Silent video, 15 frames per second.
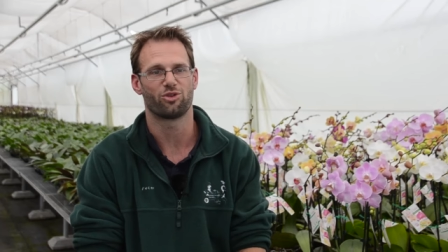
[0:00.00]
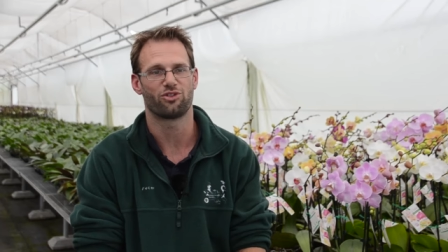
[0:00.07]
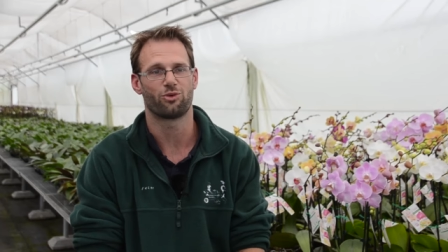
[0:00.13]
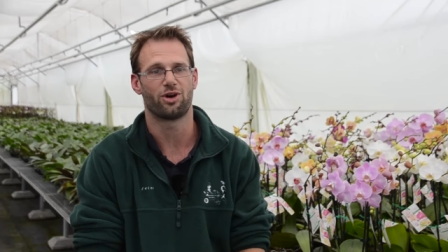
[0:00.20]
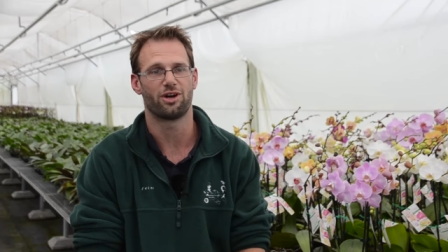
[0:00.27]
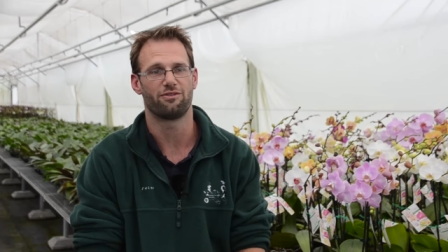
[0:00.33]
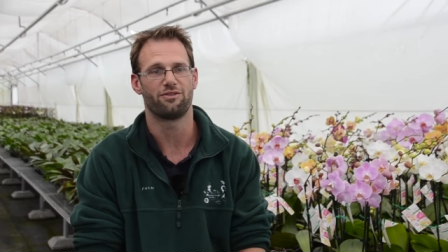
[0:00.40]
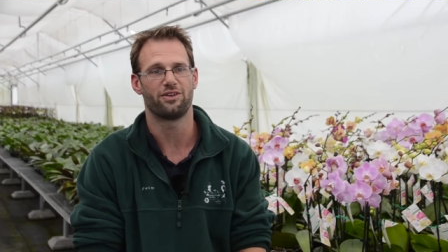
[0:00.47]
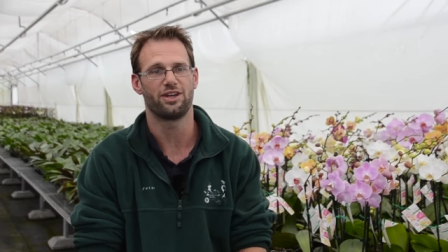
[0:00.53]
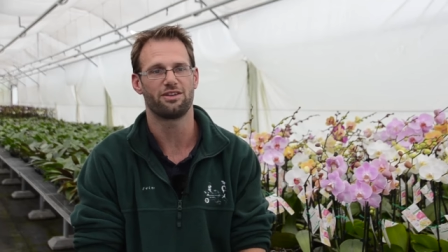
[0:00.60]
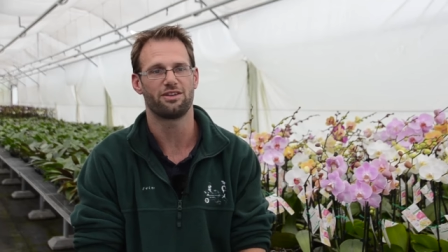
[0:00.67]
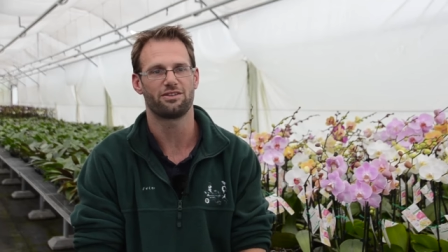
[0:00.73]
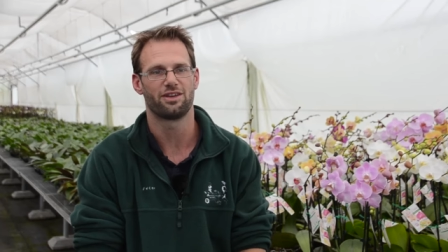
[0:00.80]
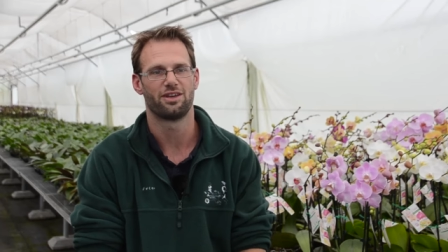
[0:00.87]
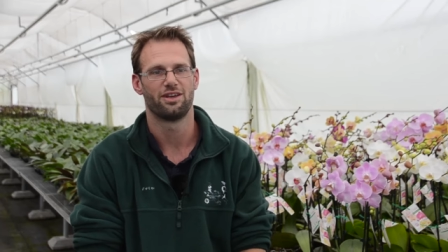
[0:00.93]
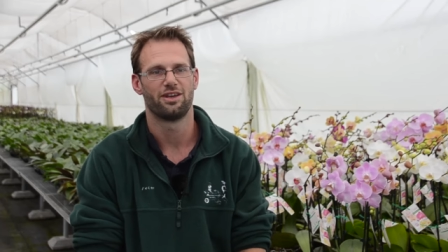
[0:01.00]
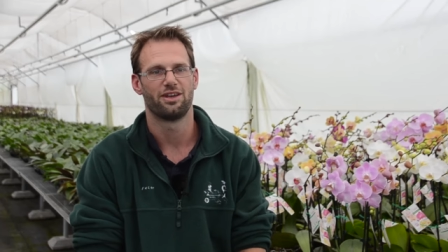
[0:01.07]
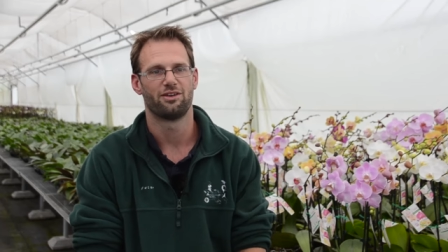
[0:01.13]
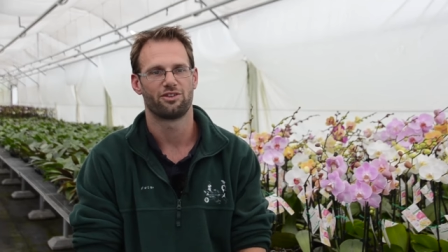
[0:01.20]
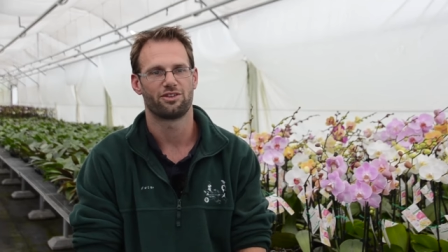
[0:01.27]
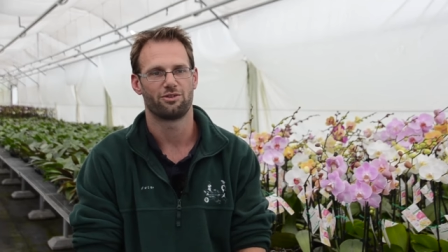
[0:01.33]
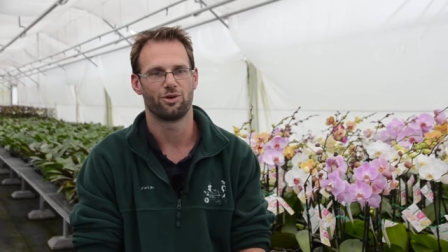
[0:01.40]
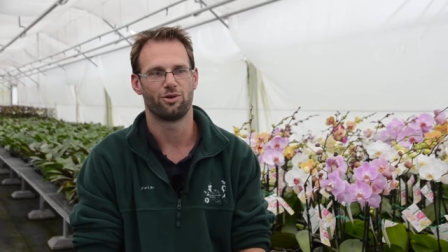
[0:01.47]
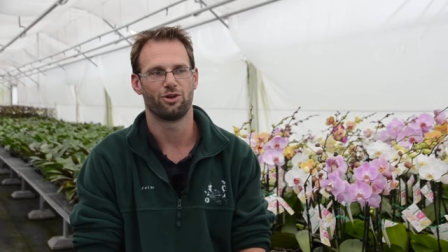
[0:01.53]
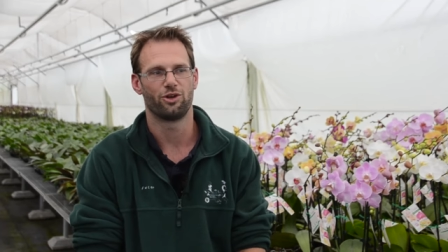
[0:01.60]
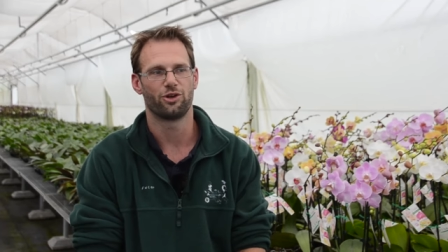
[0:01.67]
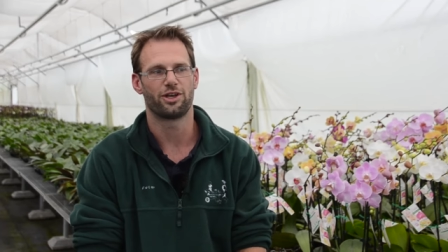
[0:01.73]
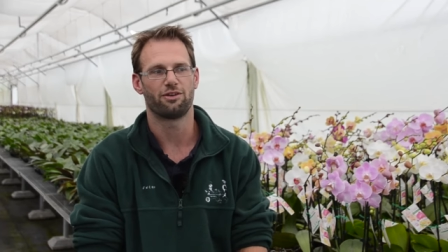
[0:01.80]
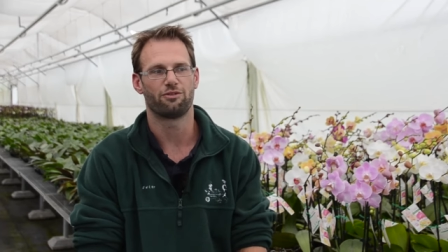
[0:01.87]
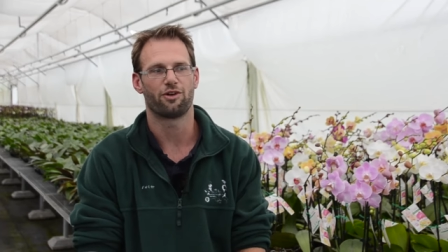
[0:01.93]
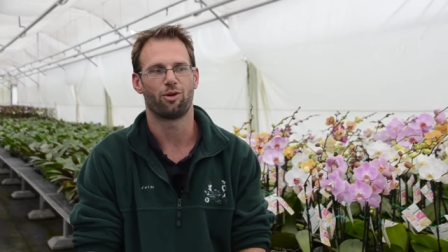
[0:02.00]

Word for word: is quite fierce. So we were looking for